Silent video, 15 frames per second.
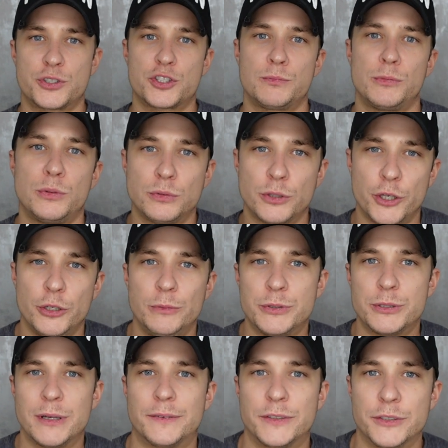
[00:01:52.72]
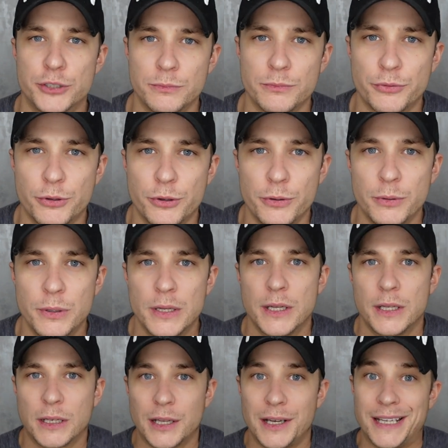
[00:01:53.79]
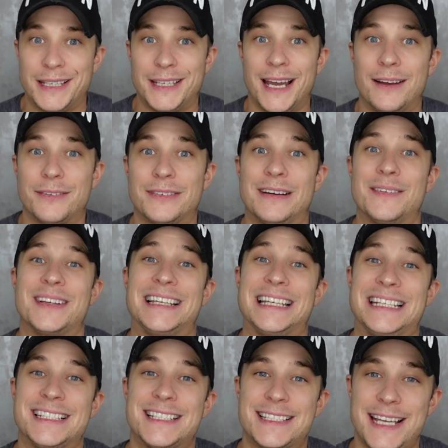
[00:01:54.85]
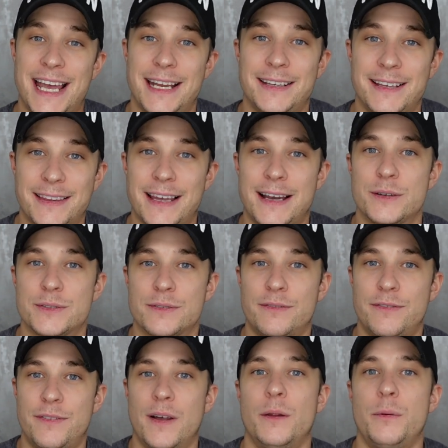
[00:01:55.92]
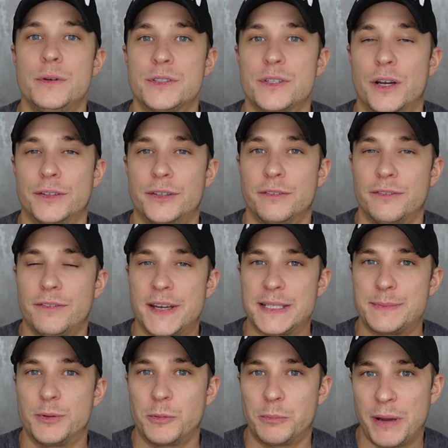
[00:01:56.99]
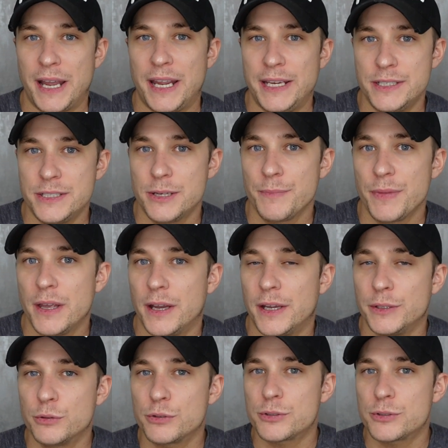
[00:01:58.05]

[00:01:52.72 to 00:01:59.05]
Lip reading: small hoops you have to jump through, like you have to have at least 10,000 followers on your Facebook page and you